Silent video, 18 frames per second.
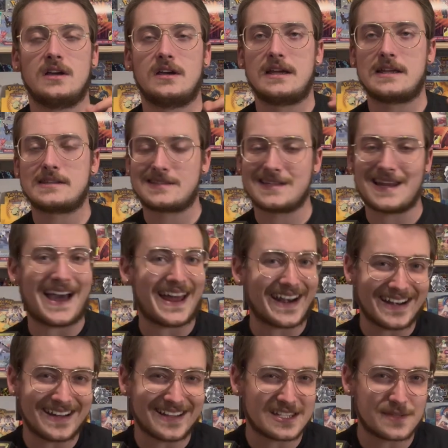It's not
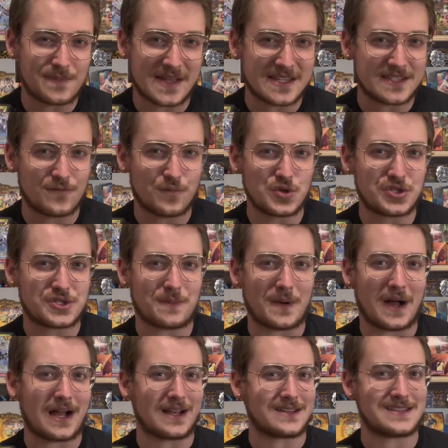an expensive booster
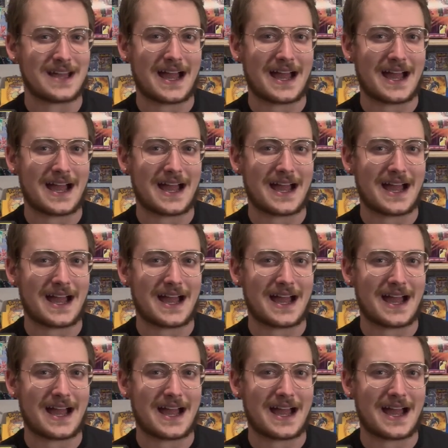box.